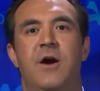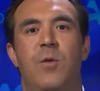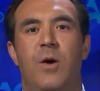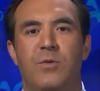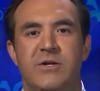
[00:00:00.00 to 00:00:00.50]

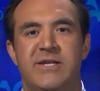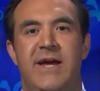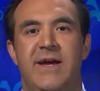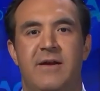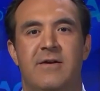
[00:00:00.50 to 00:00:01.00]
What we're
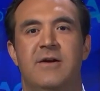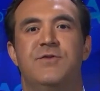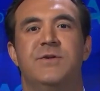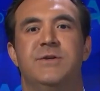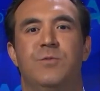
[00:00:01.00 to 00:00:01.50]
saying in our
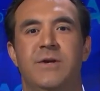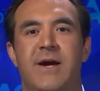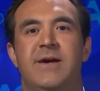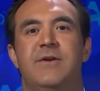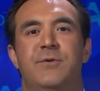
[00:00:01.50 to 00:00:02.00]
country is that we're
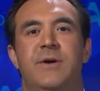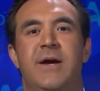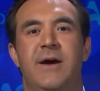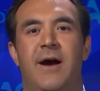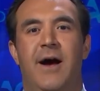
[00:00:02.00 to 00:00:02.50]
not going to
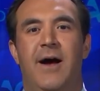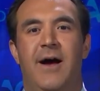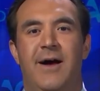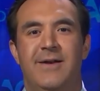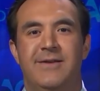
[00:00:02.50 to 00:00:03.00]
uh,
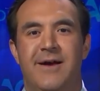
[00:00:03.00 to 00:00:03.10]
uh,